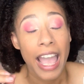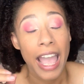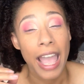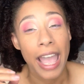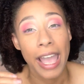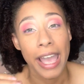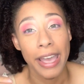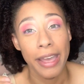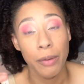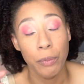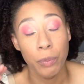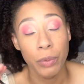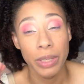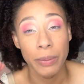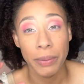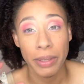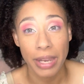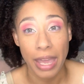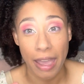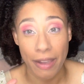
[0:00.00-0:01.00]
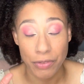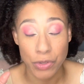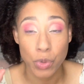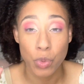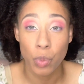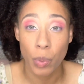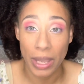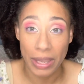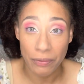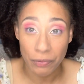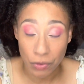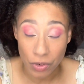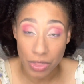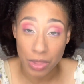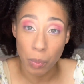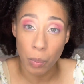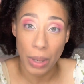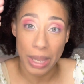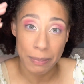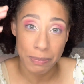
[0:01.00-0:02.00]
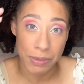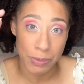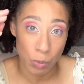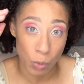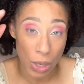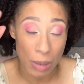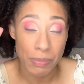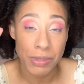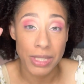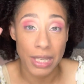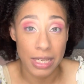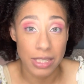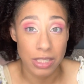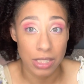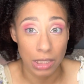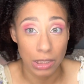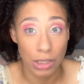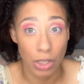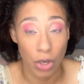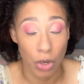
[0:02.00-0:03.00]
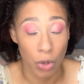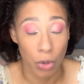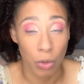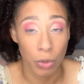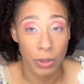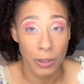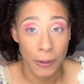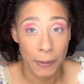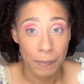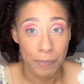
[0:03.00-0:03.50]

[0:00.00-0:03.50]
And we would have to wait for the website to load,